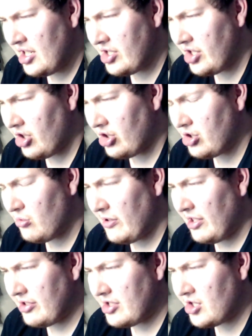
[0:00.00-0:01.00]
She also
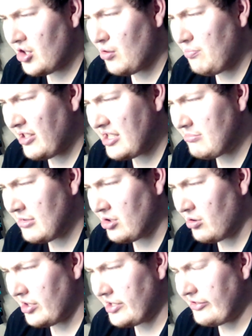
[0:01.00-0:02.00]
wields 2 plasma
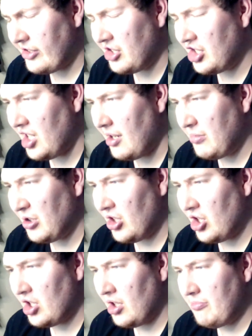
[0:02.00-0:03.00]
swords for her upper
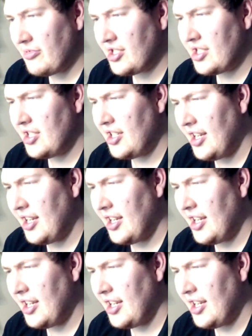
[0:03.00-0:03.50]
arms.